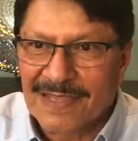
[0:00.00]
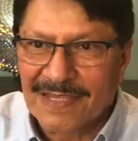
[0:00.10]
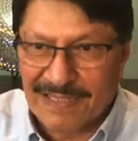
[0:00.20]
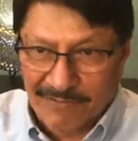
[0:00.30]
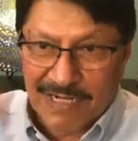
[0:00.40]

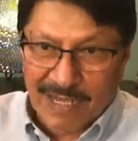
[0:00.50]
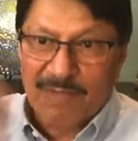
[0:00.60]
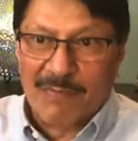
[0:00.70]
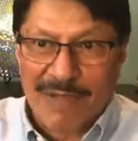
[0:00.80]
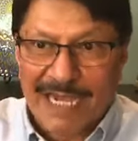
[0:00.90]
They were
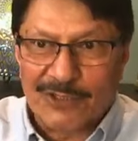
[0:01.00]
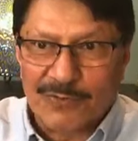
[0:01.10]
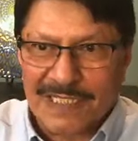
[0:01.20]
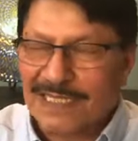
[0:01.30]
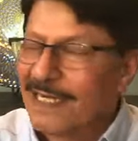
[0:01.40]
coming back to
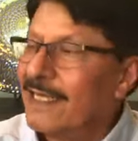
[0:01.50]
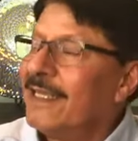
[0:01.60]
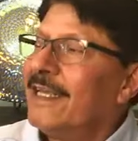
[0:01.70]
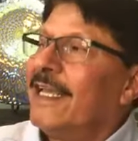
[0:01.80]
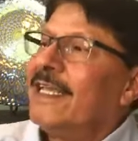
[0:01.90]
Medina.
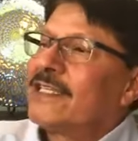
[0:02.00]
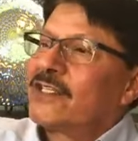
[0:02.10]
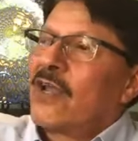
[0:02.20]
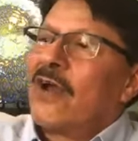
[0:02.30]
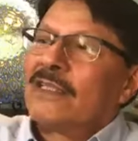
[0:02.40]
He
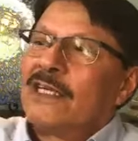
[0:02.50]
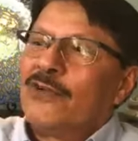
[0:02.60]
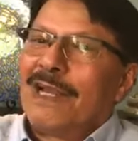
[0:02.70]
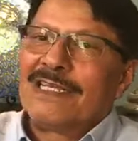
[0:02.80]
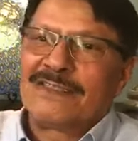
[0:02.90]
saw the
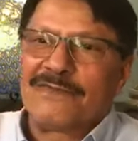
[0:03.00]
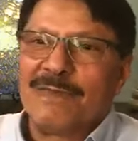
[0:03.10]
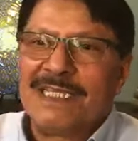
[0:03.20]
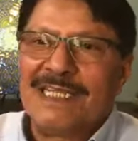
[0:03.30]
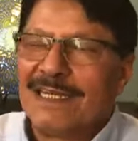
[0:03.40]
dwellings of
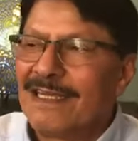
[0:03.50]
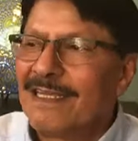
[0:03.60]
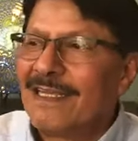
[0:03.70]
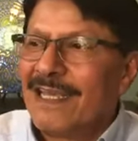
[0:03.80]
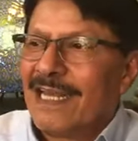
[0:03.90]
Medina,
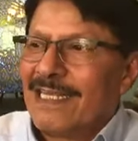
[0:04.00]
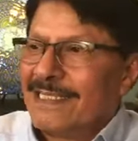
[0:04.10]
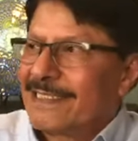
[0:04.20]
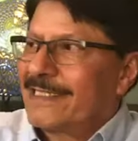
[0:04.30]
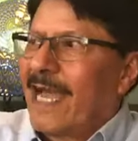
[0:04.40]
and he
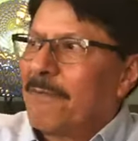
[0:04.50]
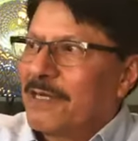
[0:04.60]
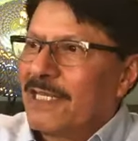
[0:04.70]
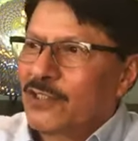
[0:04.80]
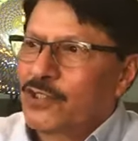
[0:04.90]
stopped
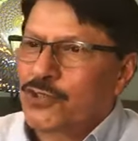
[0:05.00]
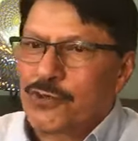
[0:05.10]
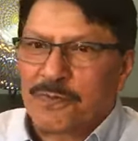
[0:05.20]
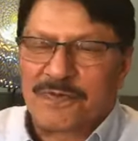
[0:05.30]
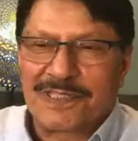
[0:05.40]
his
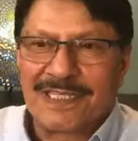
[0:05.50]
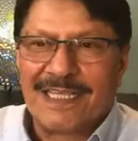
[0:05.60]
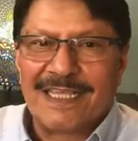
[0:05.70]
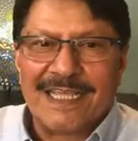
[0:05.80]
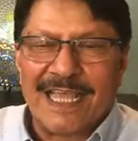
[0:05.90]
troops,
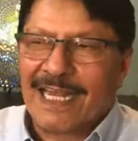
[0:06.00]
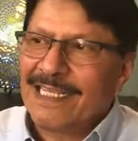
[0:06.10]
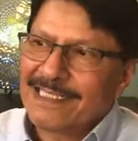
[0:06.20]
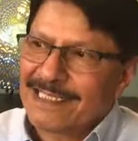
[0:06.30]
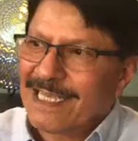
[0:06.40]
and he
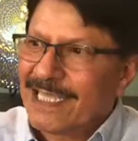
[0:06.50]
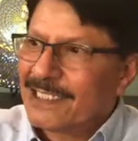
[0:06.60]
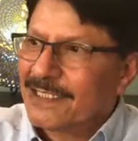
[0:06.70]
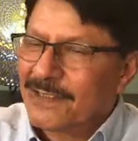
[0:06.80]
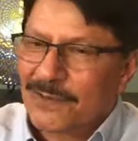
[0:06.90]

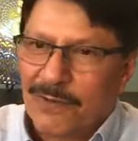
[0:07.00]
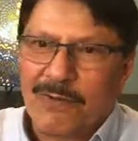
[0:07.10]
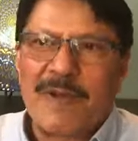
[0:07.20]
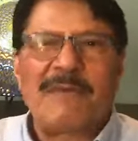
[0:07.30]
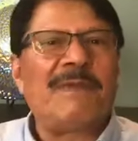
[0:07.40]
says, "Oh
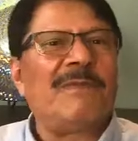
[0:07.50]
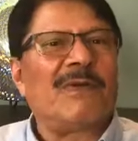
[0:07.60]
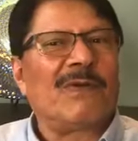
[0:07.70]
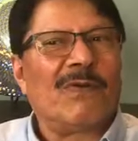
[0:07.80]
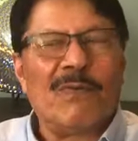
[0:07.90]
my
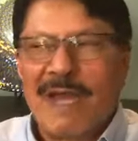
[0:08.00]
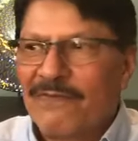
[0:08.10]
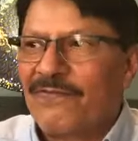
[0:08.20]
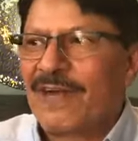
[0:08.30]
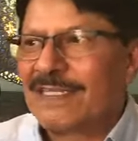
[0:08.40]
people, oh my
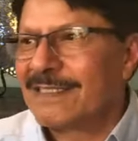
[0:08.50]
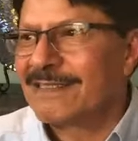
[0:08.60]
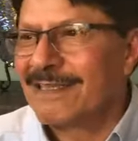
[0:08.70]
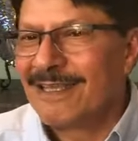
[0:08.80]
friends,